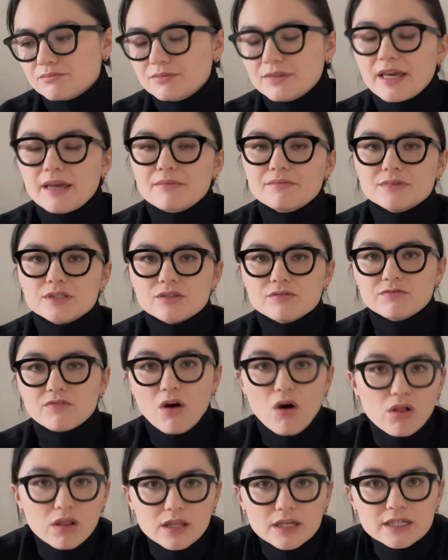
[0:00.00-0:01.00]
named
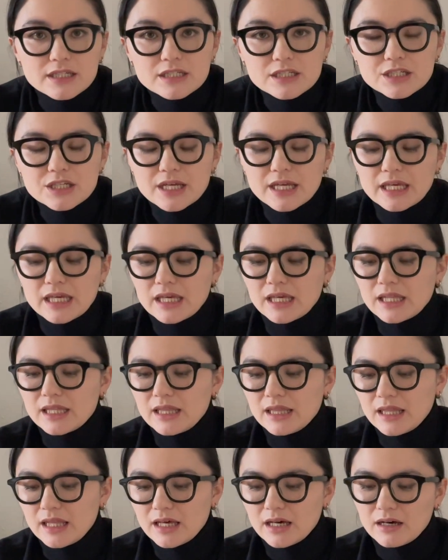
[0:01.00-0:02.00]
Voland
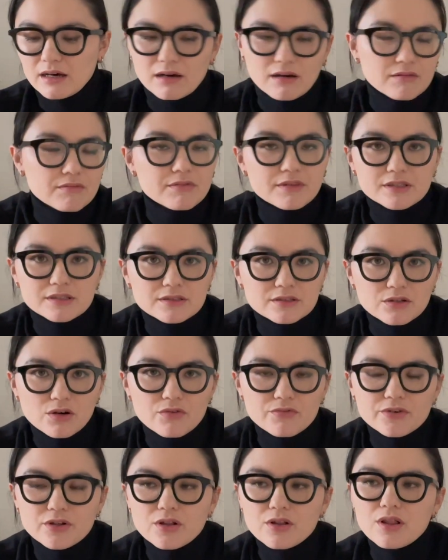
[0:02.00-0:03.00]
in this
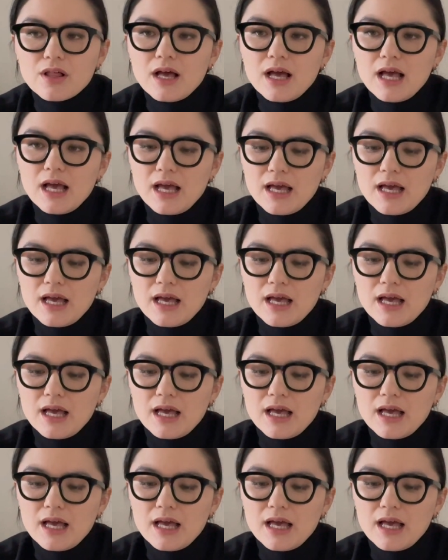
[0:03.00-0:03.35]
novel.